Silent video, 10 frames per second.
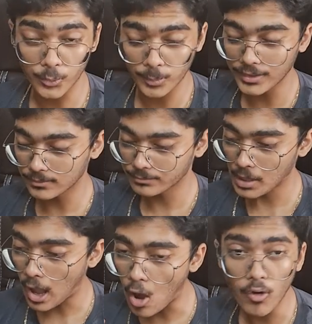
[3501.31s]
But
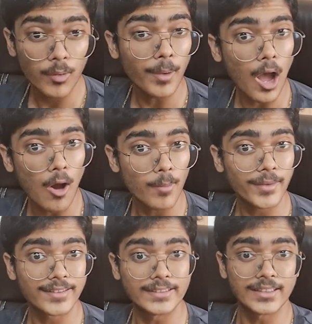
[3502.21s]
how am I
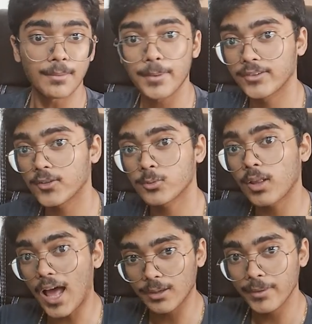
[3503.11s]
sending the message to the
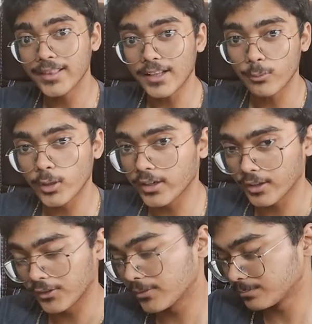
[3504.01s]
army? That's what it
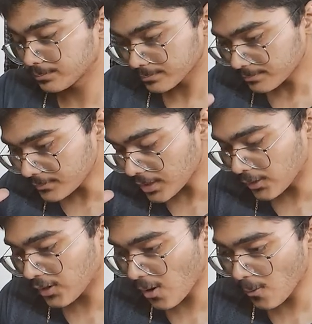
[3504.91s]
is.
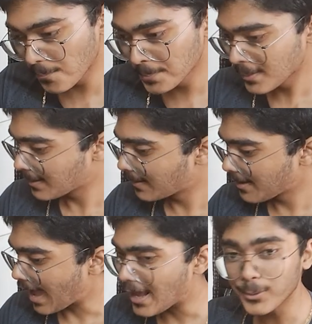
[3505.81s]
So
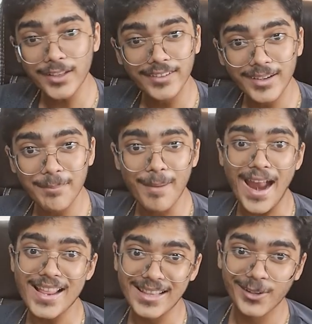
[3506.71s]
I know that's a really
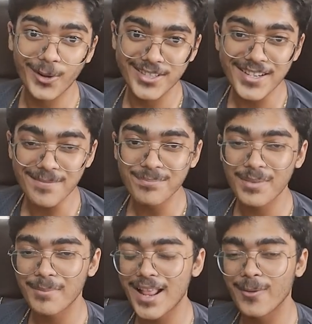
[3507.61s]
bad analogy,
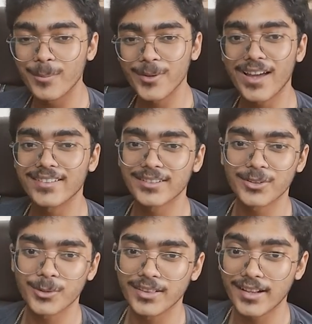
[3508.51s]
but I hope you guys
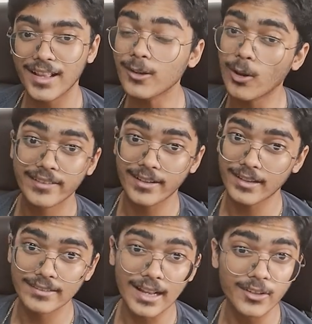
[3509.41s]
understood
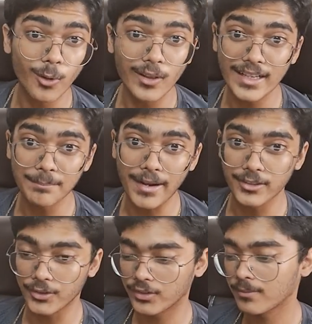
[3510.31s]
that's all that
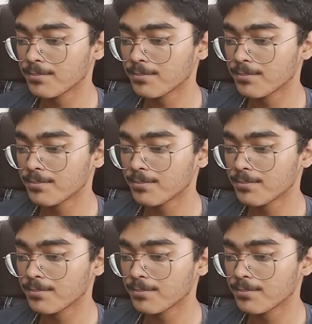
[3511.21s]
matters.